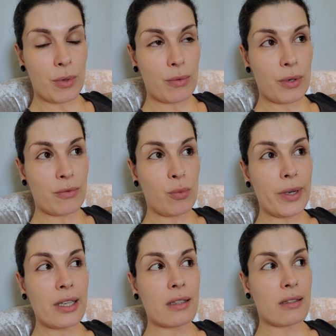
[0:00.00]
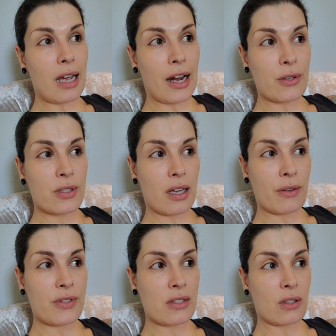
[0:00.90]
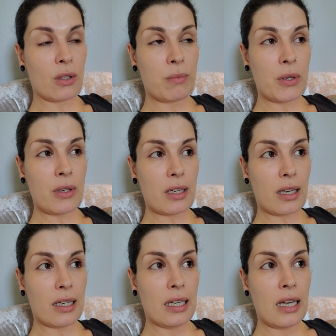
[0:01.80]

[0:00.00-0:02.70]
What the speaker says: where we've weakened ourselves as a community,